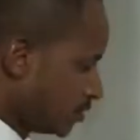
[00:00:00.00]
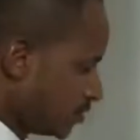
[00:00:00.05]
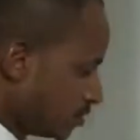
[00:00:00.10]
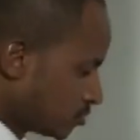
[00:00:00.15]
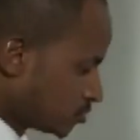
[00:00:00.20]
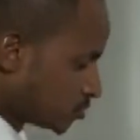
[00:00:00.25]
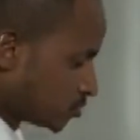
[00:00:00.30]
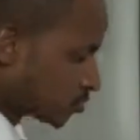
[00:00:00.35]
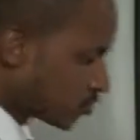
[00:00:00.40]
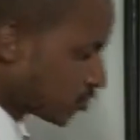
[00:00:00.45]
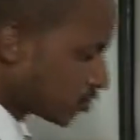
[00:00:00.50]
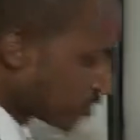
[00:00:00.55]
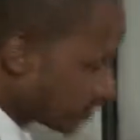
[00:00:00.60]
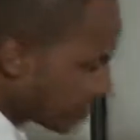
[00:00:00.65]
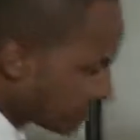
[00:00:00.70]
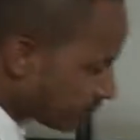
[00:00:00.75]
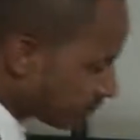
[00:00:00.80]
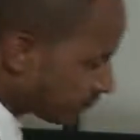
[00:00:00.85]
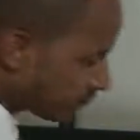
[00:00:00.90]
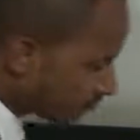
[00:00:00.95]
So,
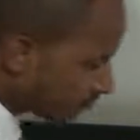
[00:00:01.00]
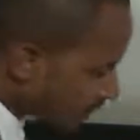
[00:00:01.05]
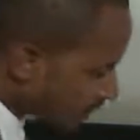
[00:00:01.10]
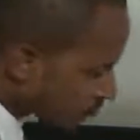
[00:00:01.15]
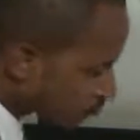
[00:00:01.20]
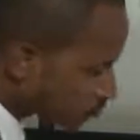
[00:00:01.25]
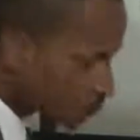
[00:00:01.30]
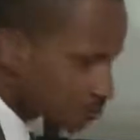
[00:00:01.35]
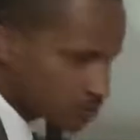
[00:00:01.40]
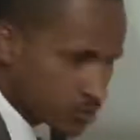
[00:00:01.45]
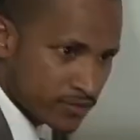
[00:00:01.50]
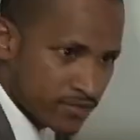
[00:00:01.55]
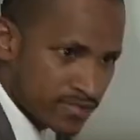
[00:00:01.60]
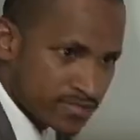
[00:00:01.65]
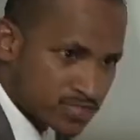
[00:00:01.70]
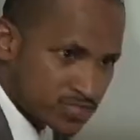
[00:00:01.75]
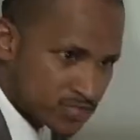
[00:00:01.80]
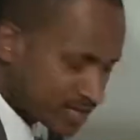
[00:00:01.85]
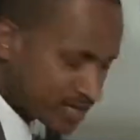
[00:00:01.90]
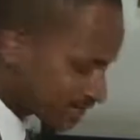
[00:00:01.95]
if we want to draw the
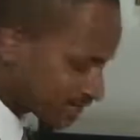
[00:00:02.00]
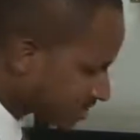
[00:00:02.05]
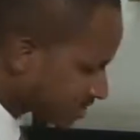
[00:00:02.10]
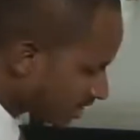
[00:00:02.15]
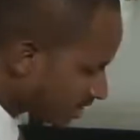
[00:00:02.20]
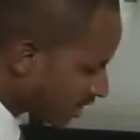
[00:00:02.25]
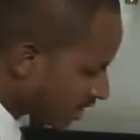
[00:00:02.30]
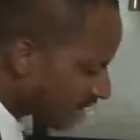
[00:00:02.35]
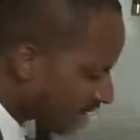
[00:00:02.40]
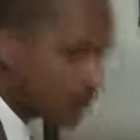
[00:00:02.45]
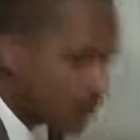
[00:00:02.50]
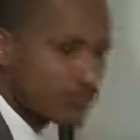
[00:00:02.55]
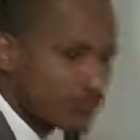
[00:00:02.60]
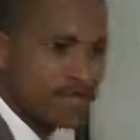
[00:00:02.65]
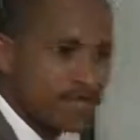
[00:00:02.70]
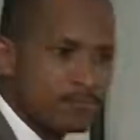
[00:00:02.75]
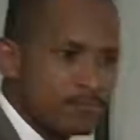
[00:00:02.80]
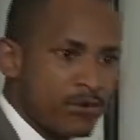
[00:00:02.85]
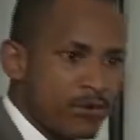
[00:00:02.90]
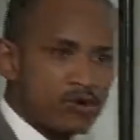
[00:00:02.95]
structure, how they
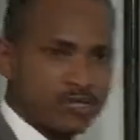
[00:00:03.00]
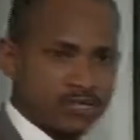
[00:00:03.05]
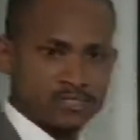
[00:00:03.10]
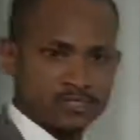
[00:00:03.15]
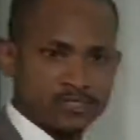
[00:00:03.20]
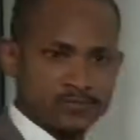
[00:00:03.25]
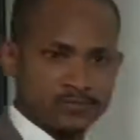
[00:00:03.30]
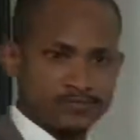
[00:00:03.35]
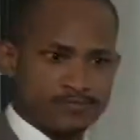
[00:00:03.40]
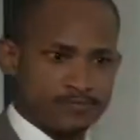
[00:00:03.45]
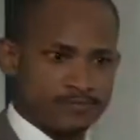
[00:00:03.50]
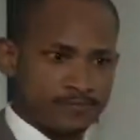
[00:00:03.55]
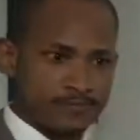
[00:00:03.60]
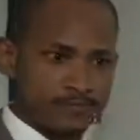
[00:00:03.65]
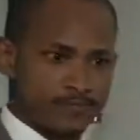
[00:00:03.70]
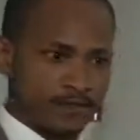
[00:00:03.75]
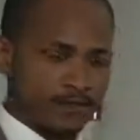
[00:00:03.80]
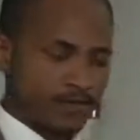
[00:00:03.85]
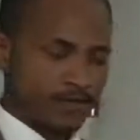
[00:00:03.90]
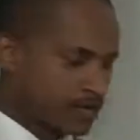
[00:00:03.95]
bond.
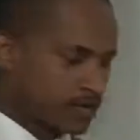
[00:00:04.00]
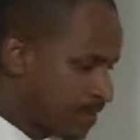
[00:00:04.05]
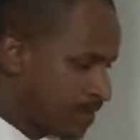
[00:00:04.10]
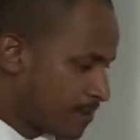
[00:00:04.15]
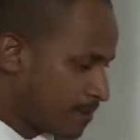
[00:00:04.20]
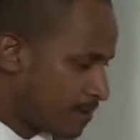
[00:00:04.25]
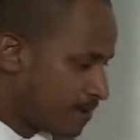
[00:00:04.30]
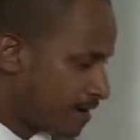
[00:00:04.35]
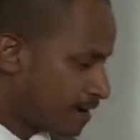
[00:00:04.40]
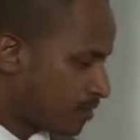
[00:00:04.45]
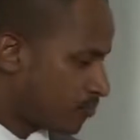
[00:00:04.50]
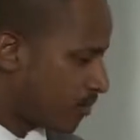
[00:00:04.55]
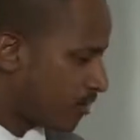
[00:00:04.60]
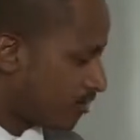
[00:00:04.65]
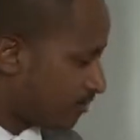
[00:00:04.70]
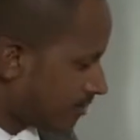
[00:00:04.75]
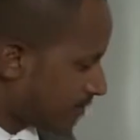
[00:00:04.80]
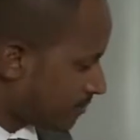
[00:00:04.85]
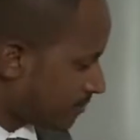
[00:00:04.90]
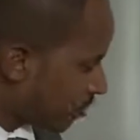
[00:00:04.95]
Remember, when
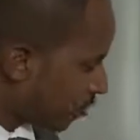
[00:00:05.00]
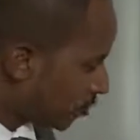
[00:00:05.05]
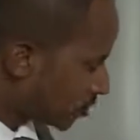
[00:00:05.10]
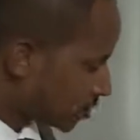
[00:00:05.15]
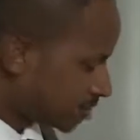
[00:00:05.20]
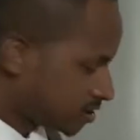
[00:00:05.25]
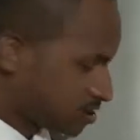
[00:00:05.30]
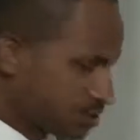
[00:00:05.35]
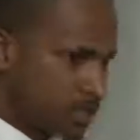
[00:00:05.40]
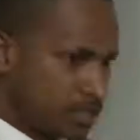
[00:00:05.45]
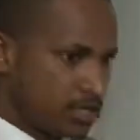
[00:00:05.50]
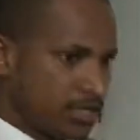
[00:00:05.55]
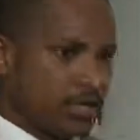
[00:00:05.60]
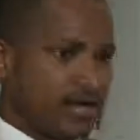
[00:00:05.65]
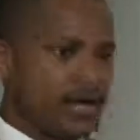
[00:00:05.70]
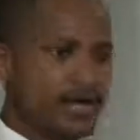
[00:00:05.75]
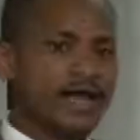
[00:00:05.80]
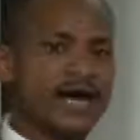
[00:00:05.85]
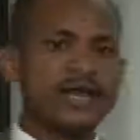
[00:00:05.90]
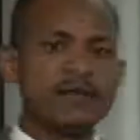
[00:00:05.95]
they bond,
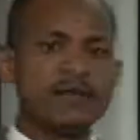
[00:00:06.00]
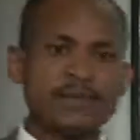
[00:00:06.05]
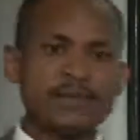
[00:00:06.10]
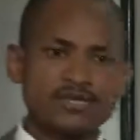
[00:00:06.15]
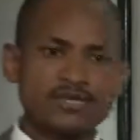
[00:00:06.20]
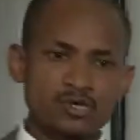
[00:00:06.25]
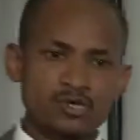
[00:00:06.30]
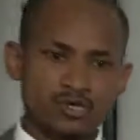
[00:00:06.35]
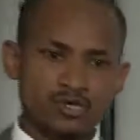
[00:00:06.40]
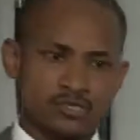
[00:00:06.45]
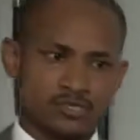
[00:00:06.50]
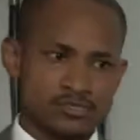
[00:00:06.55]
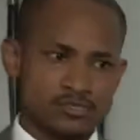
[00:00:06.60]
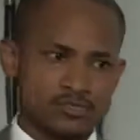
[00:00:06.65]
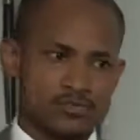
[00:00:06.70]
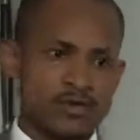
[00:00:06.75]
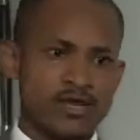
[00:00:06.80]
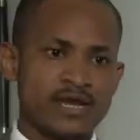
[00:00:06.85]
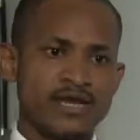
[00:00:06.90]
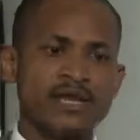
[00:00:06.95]
nonmetals,
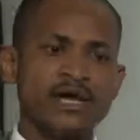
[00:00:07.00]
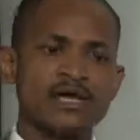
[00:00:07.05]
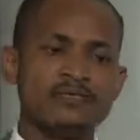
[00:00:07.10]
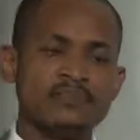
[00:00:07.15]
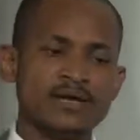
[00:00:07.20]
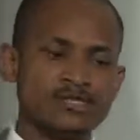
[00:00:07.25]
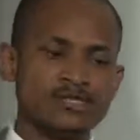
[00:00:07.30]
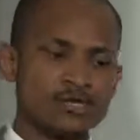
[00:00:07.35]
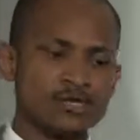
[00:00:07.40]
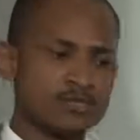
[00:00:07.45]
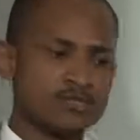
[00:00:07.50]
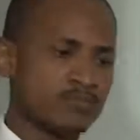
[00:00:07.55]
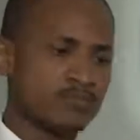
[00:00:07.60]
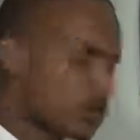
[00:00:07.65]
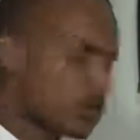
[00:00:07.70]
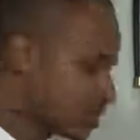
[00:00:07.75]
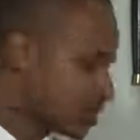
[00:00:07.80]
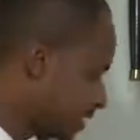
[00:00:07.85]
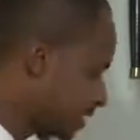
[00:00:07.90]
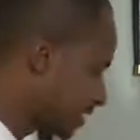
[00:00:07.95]
when nonmetals
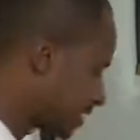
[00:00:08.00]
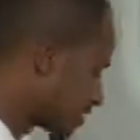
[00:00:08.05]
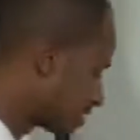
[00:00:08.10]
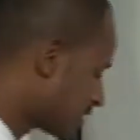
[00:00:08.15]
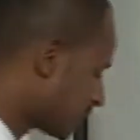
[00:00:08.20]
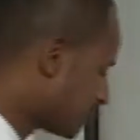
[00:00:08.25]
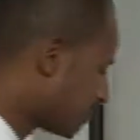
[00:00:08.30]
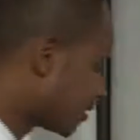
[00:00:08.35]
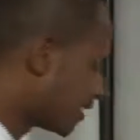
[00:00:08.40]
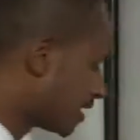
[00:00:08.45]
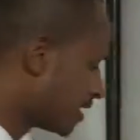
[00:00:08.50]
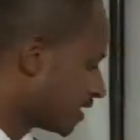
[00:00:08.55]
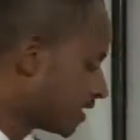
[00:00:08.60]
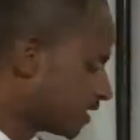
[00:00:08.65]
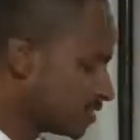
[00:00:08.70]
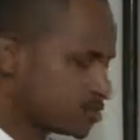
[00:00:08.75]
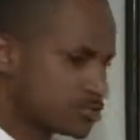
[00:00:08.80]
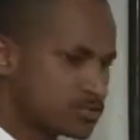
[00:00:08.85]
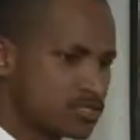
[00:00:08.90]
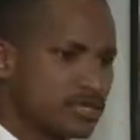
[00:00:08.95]
bond, that is carbon and
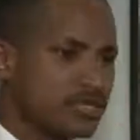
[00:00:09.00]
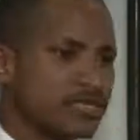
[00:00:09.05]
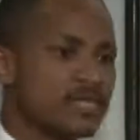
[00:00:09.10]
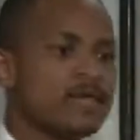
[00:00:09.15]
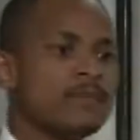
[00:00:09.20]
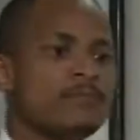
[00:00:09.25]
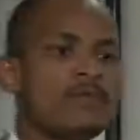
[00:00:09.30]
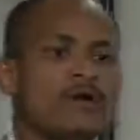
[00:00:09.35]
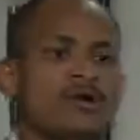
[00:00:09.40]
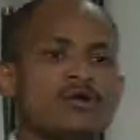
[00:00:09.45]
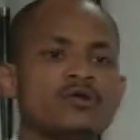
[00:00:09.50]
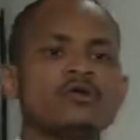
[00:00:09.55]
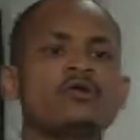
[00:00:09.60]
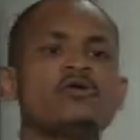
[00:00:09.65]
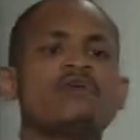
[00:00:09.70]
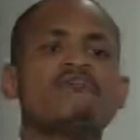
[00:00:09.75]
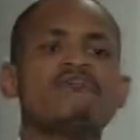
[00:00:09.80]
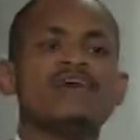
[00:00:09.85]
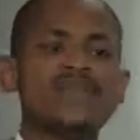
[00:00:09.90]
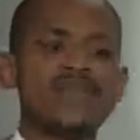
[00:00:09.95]
hydrogen, they bond
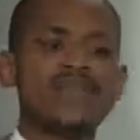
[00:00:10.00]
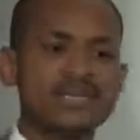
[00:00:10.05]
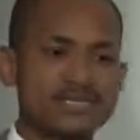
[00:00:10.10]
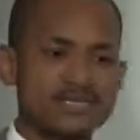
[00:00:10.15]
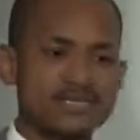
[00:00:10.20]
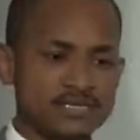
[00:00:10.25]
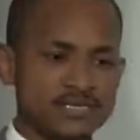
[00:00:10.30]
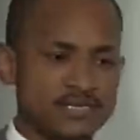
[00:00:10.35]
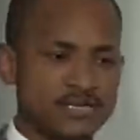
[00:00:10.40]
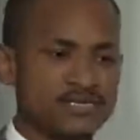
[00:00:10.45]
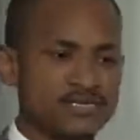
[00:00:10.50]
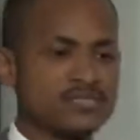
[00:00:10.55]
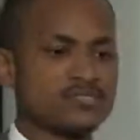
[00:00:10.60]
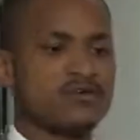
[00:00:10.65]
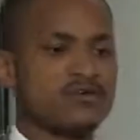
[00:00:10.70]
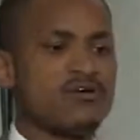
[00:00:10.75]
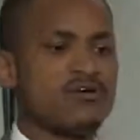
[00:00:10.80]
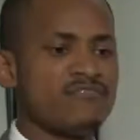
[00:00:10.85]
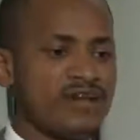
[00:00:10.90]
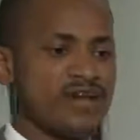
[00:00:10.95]
covalently, that is
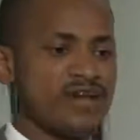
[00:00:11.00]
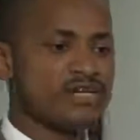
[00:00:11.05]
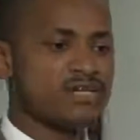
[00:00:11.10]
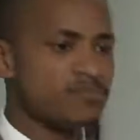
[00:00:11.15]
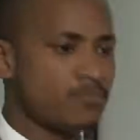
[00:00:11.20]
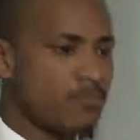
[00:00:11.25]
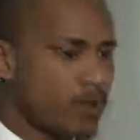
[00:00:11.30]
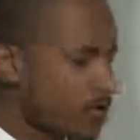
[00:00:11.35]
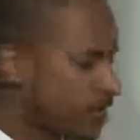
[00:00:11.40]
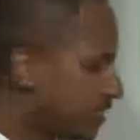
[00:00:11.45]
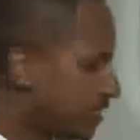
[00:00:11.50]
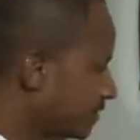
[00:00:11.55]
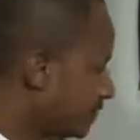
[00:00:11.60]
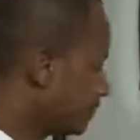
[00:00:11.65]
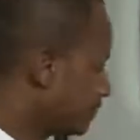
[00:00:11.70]
covalent bonding.